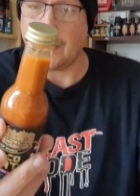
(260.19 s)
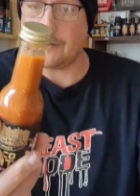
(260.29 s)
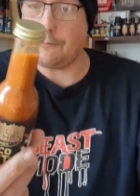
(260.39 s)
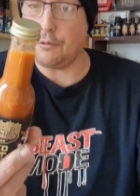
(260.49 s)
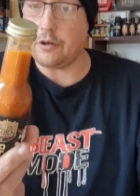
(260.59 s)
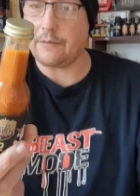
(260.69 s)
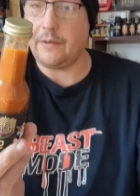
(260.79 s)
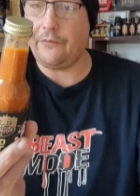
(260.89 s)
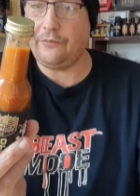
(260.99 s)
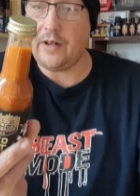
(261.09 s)
There's
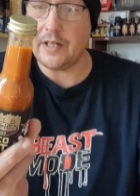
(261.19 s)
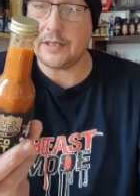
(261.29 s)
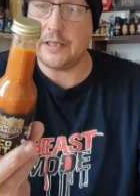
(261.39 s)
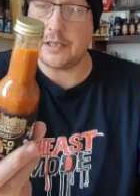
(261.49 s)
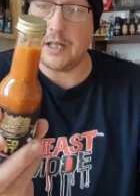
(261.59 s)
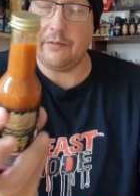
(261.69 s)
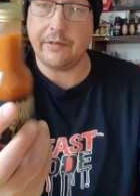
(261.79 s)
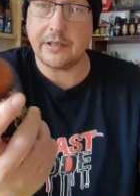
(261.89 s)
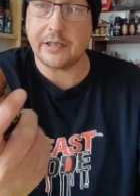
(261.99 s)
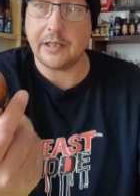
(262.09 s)
approximately thirty
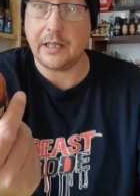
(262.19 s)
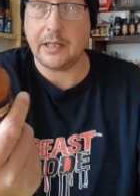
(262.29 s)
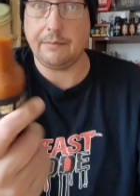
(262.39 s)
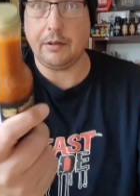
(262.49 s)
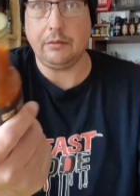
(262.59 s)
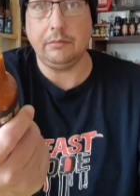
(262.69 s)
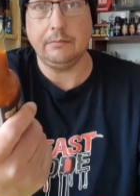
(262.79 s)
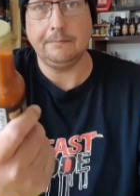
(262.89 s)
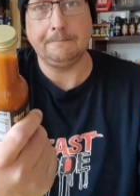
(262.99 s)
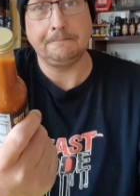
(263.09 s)
servings in a bottle.
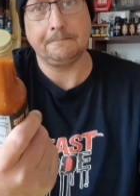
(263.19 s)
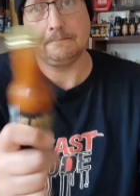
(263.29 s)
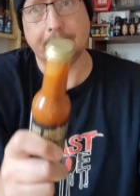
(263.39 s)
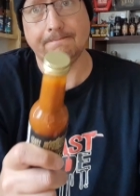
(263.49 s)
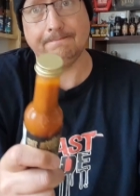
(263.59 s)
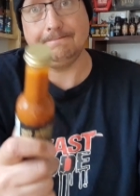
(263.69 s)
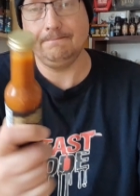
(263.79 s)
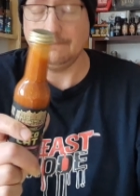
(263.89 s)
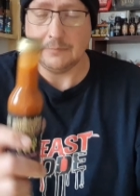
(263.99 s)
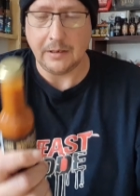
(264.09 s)
Mm,
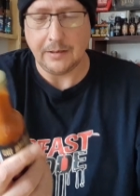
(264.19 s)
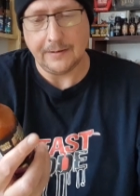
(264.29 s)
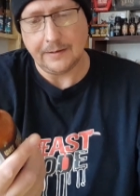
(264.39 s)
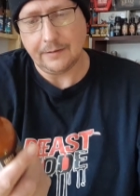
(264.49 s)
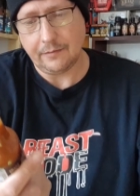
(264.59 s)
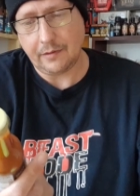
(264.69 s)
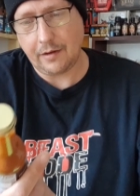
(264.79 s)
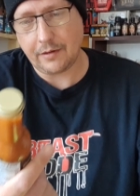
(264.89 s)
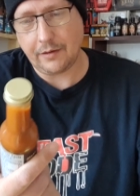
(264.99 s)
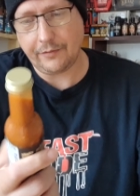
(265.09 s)

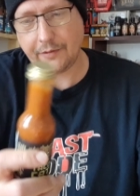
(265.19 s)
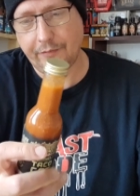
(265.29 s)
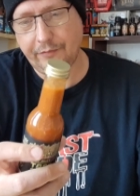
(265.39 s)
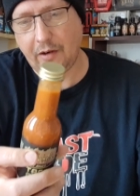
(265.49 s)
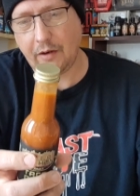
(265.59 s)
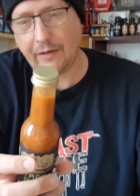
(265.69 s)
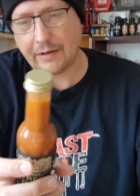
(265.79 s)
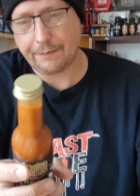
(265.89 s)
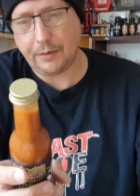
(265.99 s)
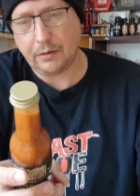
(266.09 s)
fair enough, in a five
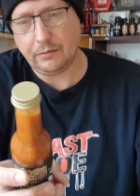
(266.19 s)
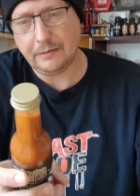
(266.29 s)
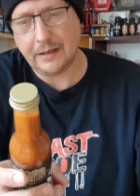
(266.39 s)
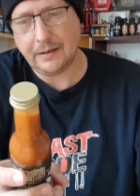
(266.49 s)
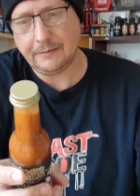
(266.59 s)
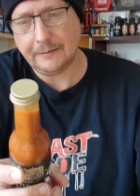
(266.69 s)
ounce bottle, yeah.